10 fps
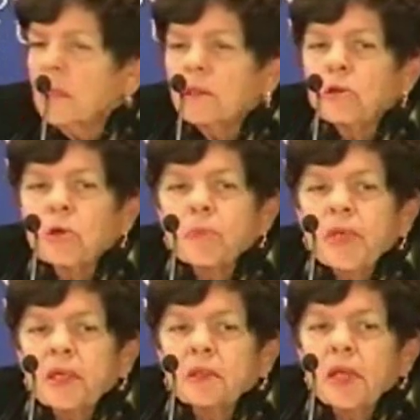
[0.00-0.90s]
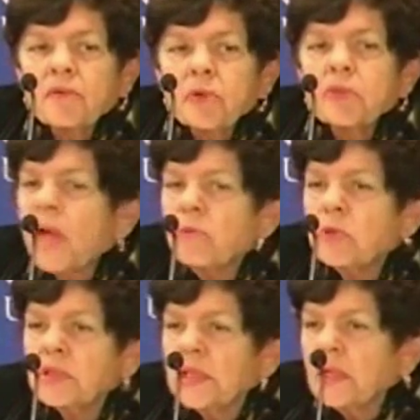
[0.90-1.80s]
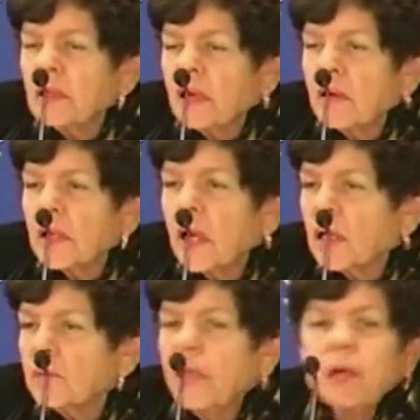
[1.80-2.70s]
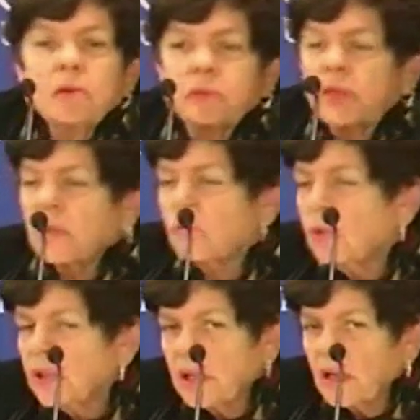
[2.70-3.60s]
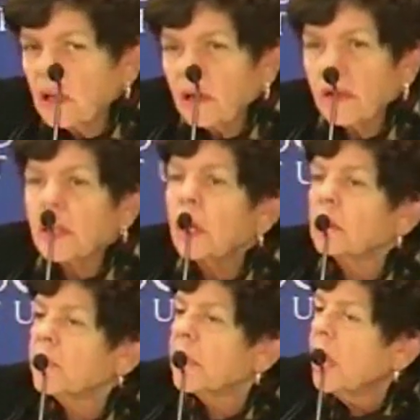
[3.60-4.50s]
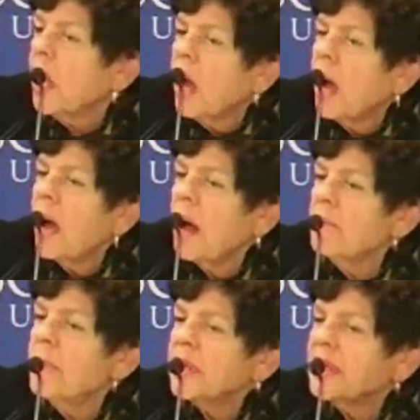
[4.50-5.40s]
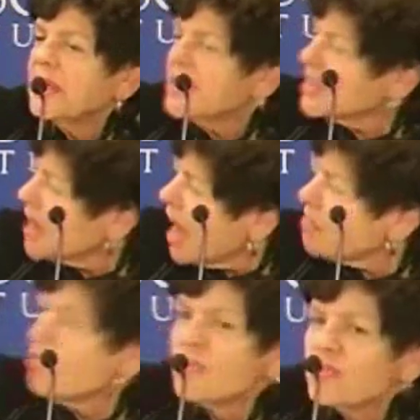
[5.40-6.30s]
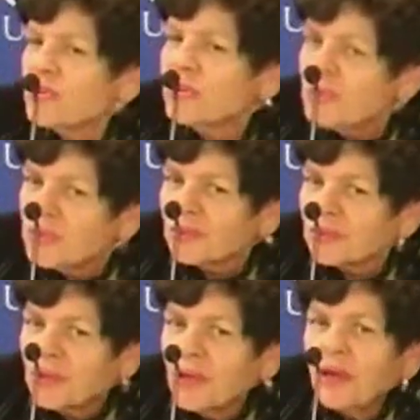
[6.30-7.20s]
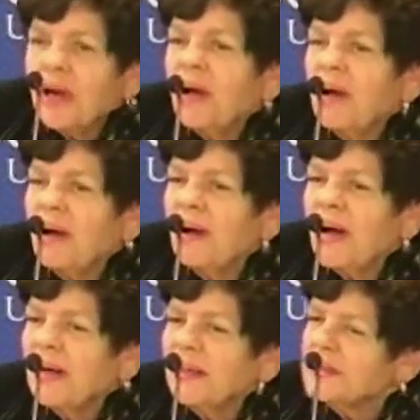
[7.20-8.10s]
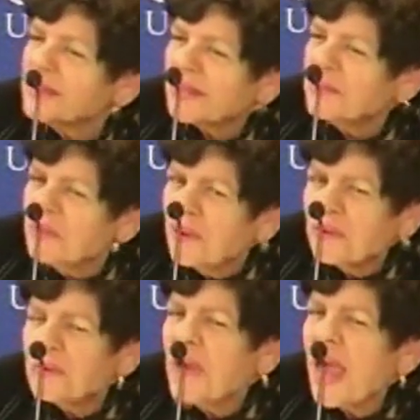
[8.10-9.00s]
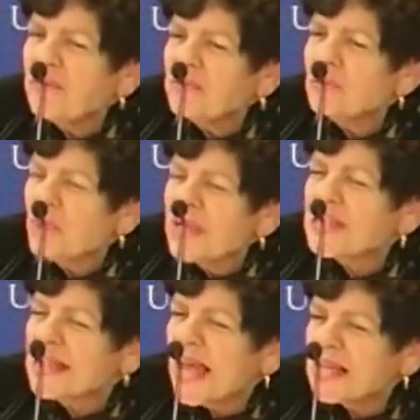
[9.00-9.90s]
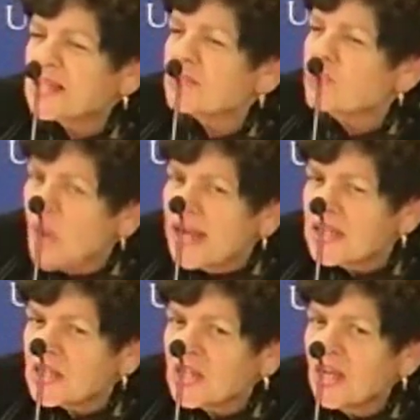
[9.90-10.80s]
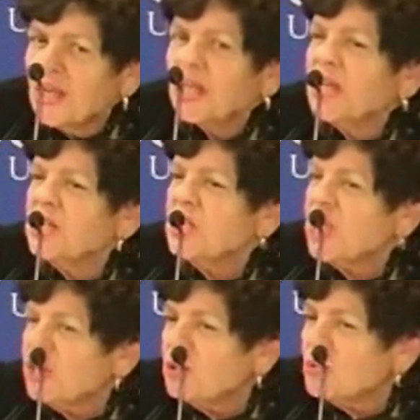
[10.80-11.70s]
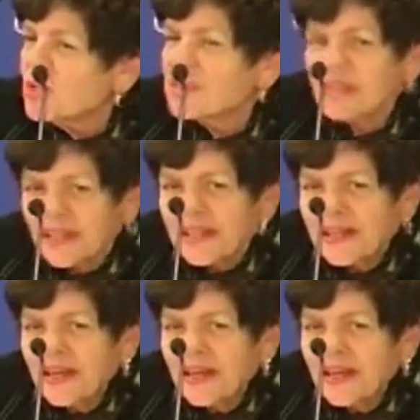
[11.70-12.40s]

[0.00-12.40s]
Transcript: European level. That wouldn't kill our economy. I don't think it would kill our economy. But it is not the solution. I said, you know, you'd have to raise tax rates continuously.